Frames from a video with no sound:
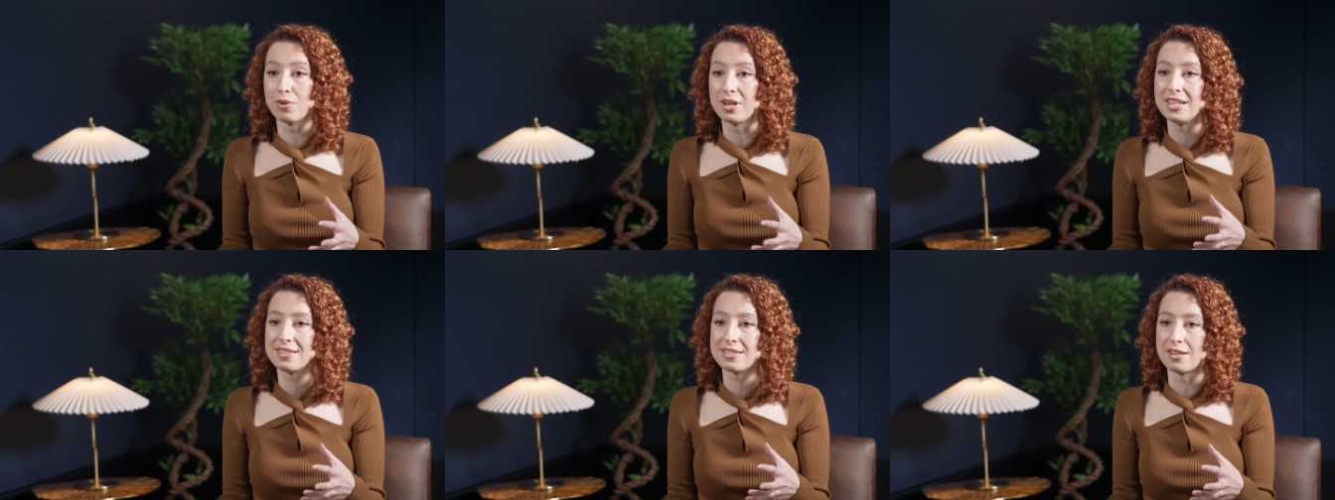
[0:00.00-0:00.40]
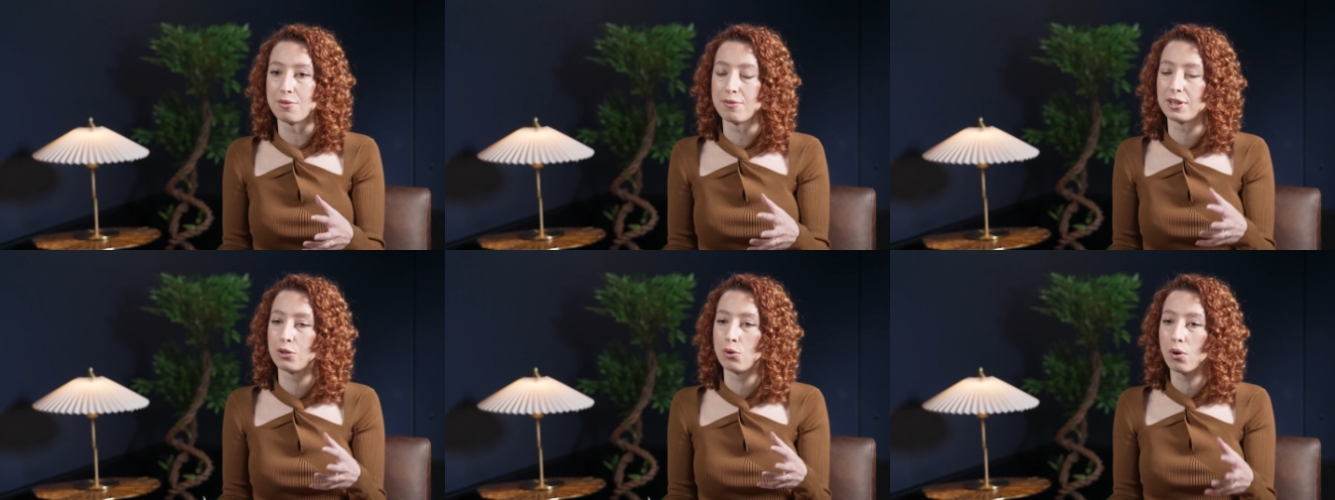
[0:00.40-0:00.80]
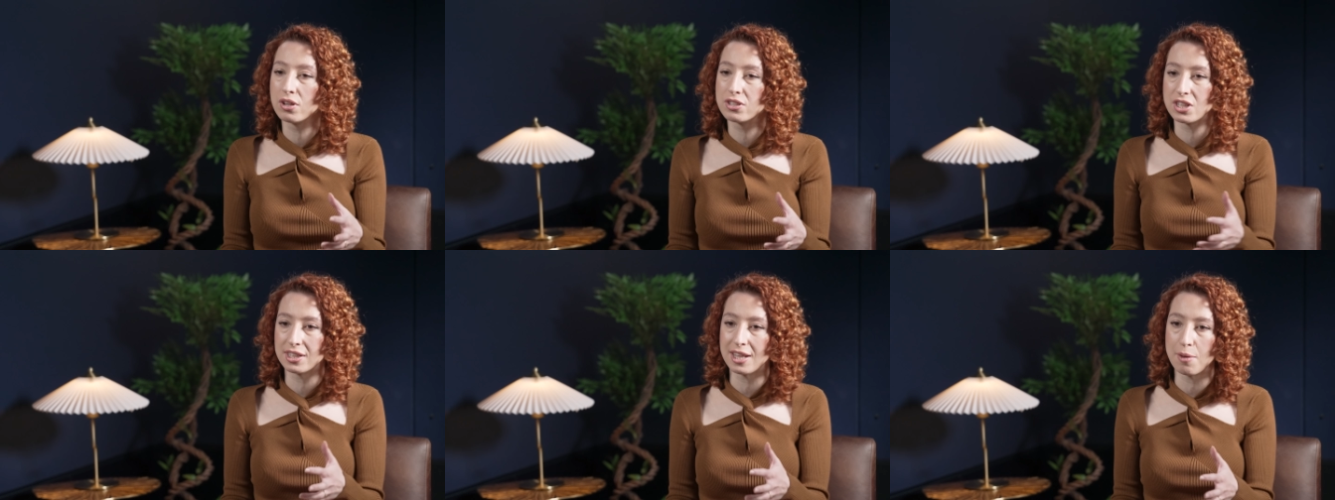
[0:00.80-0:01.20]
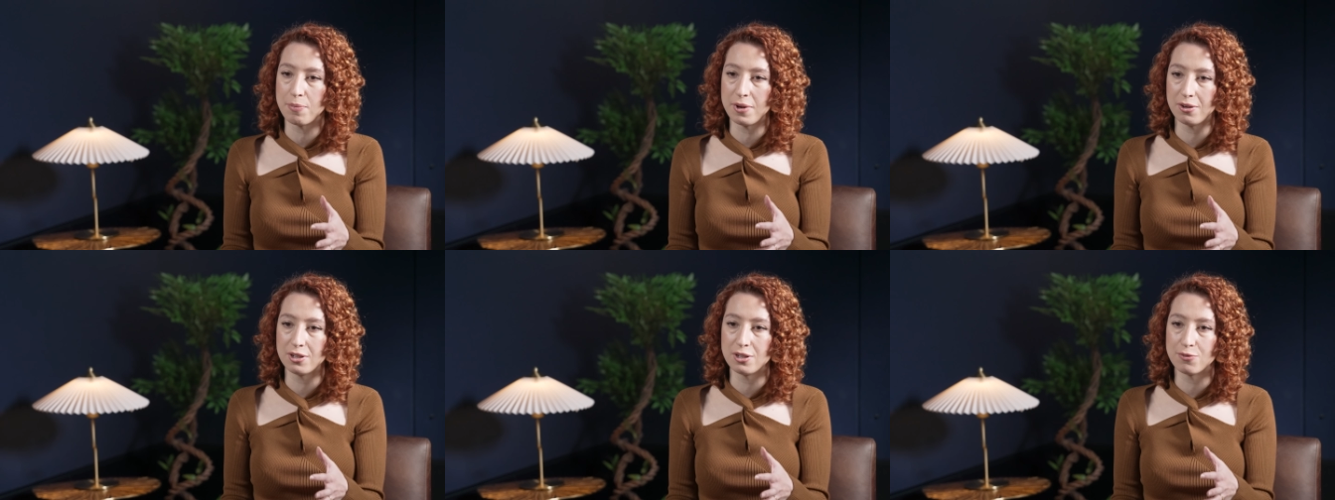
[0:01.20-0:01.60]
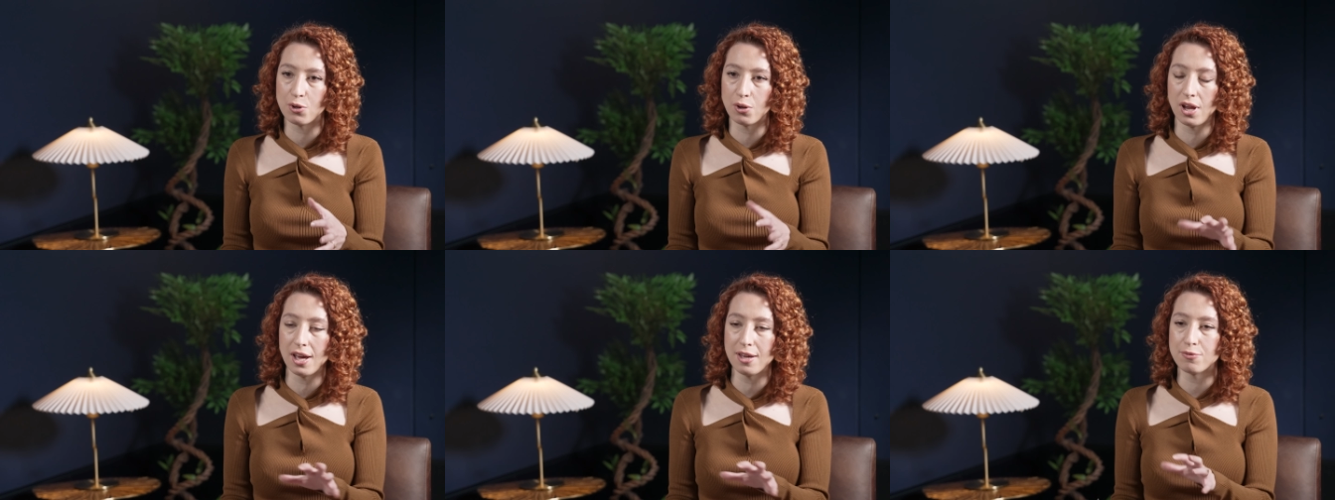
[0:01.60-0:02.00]
reason of acknowledging that period of
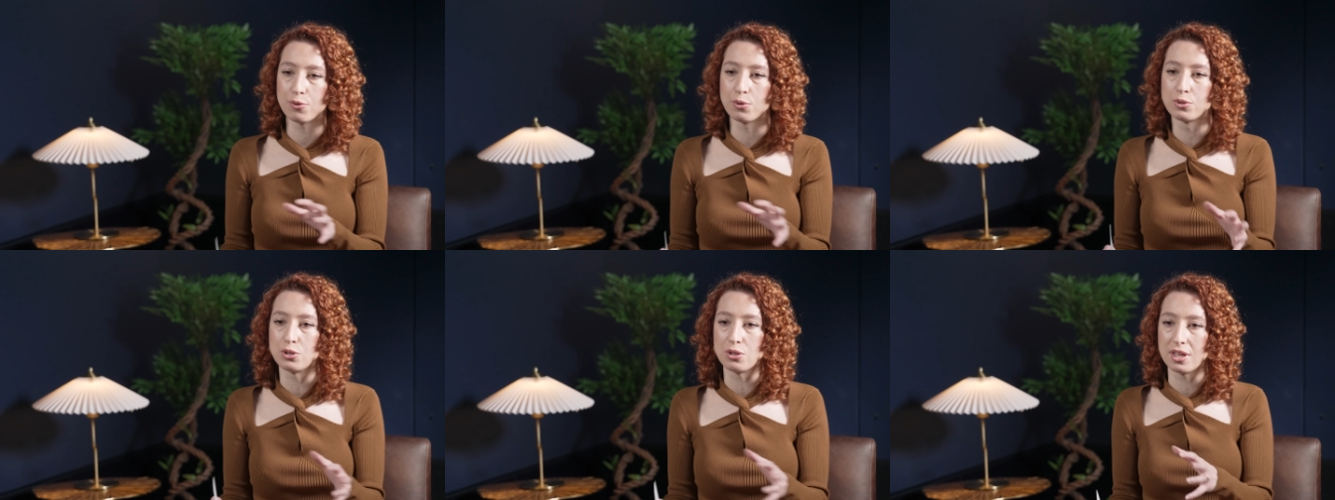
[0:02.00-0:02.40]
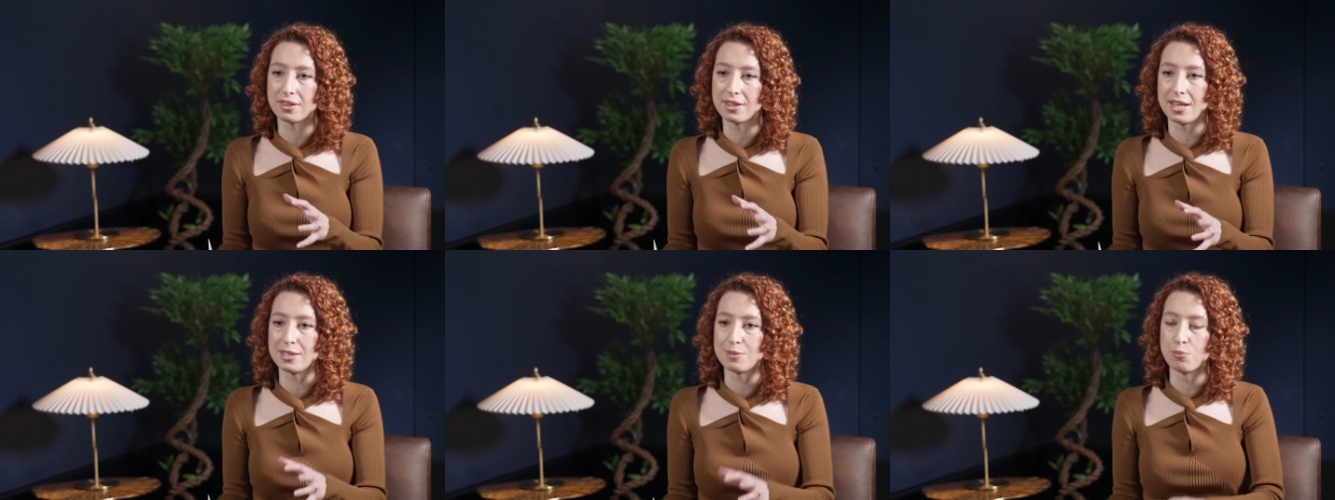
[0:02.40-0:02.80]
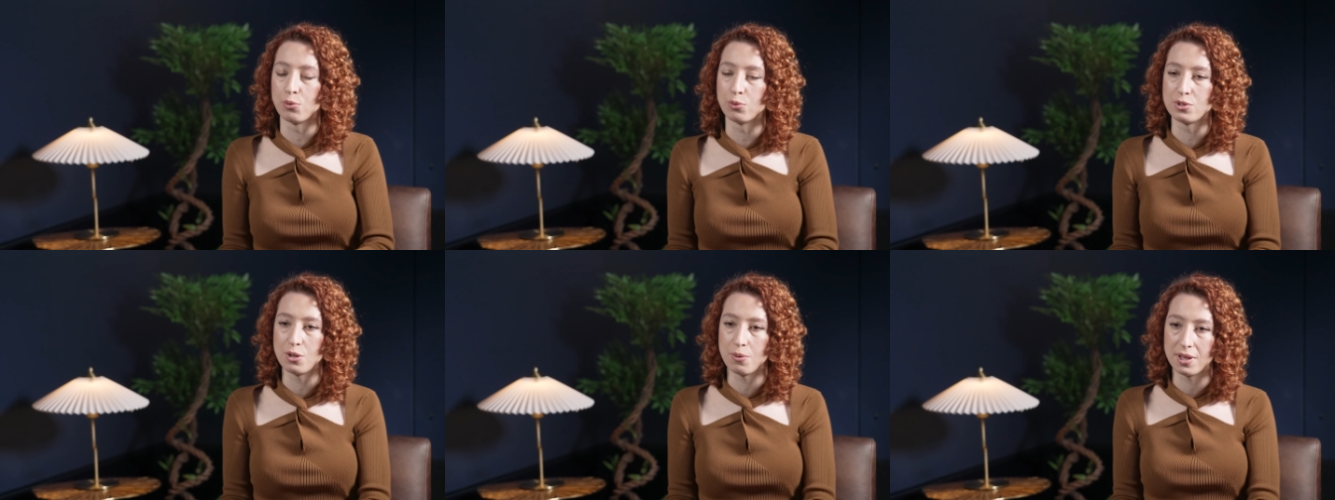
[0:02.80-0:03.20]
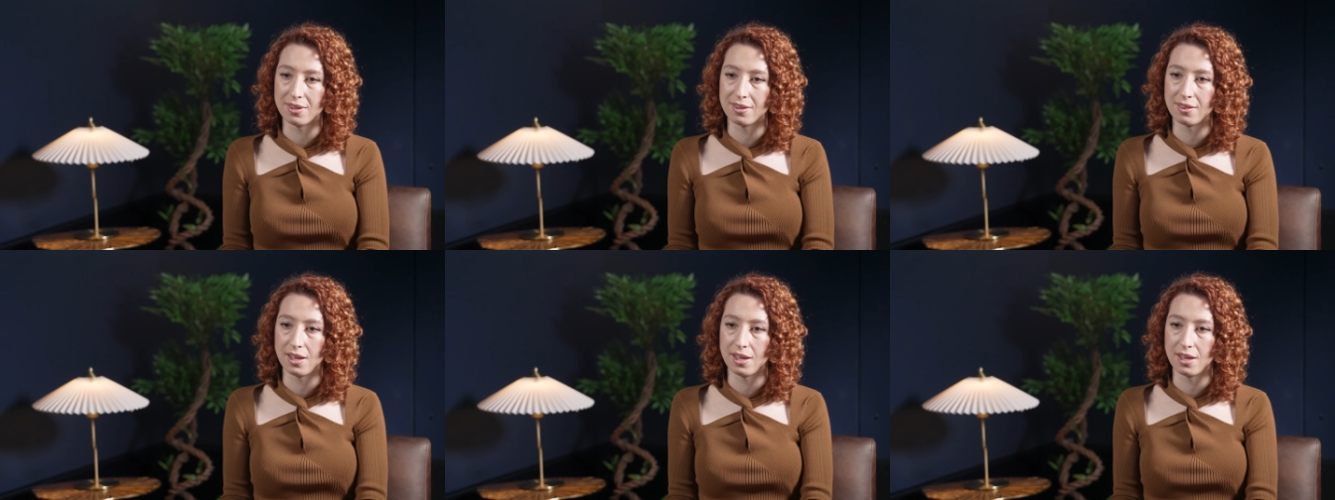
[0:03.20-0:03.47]
your life or do you think there's more to it than